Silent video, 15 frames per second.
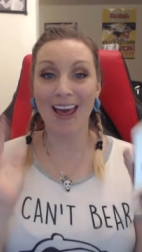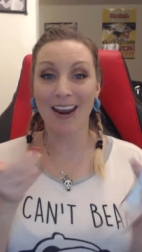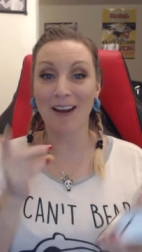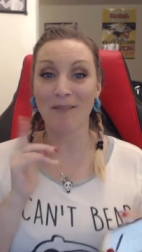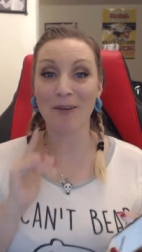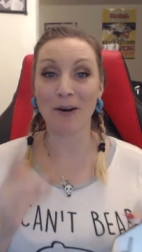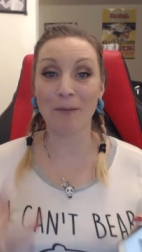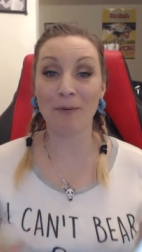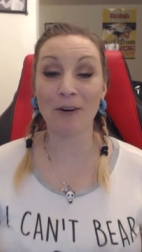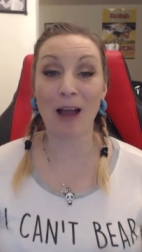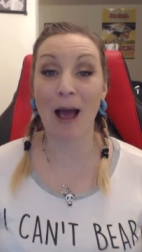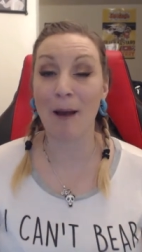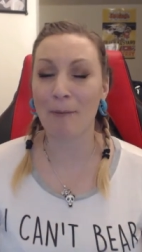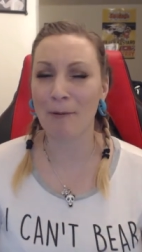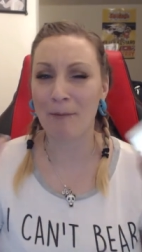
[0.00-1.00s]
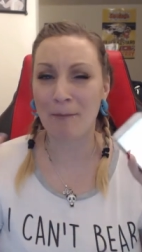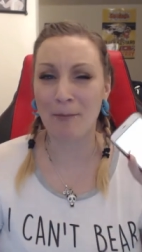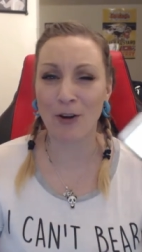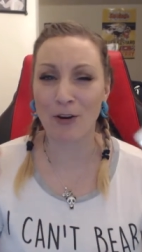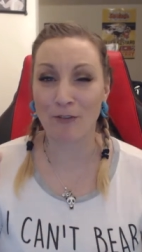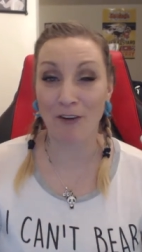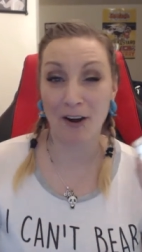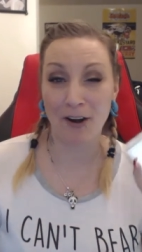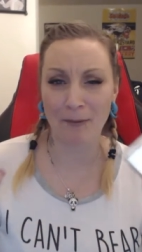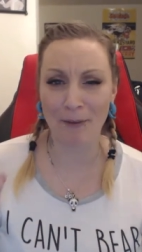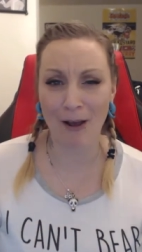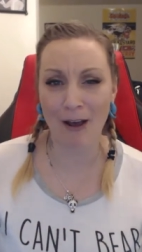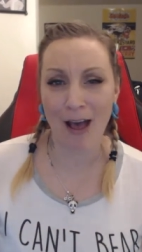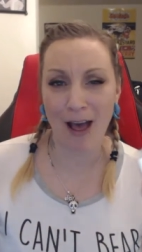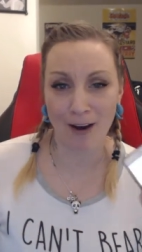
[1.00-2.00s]
and I'm going to put I put around
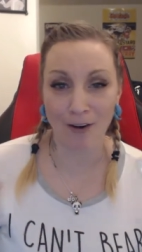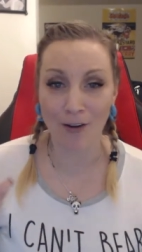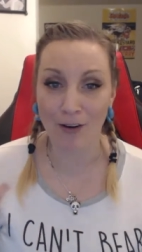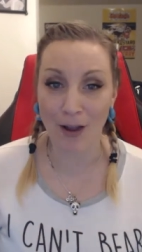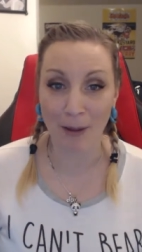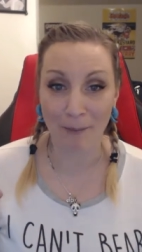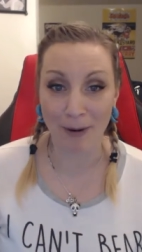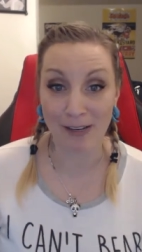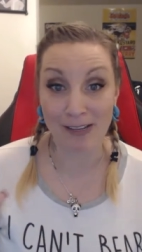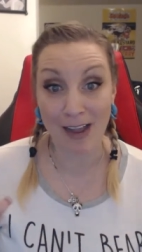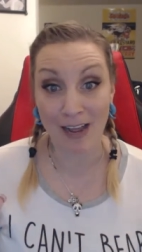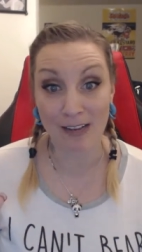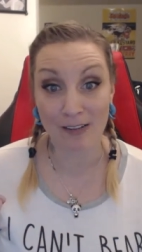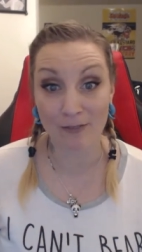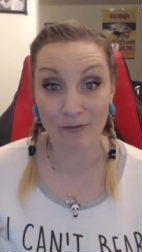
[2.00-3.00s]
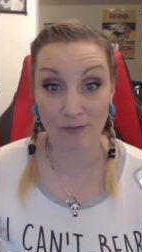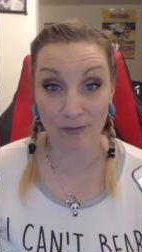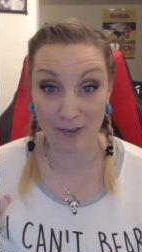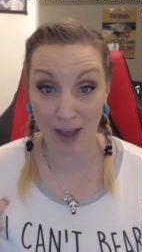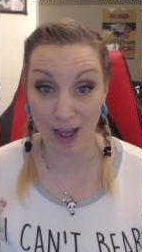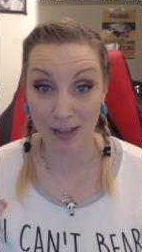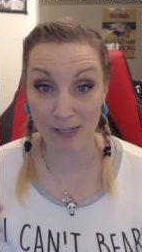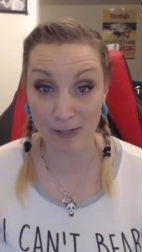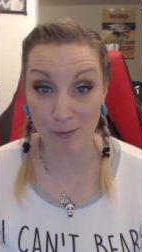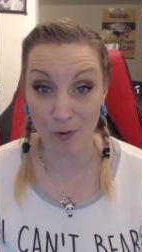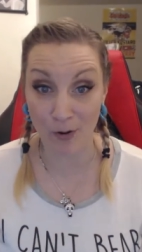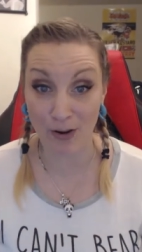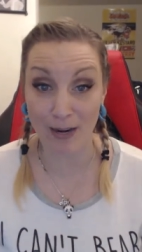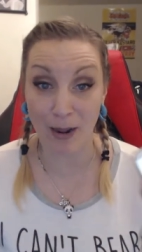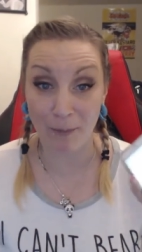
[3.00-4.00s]
about how long I've been not not
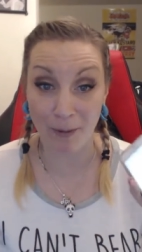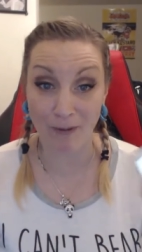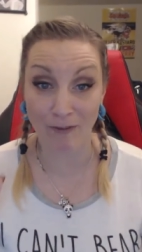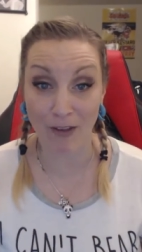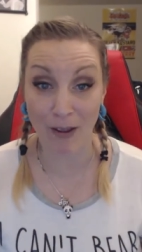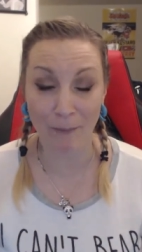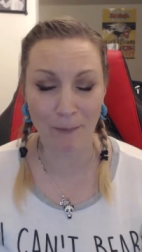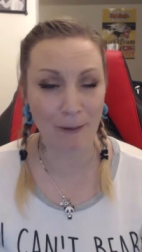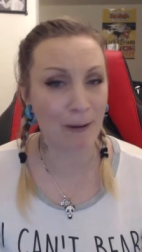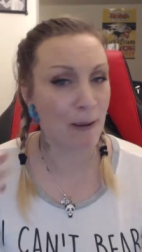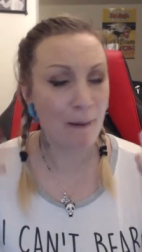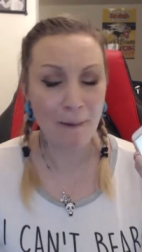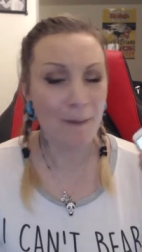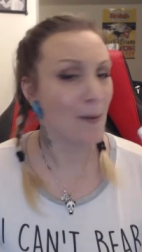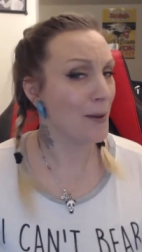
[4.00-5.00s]
smoking, I've been vaping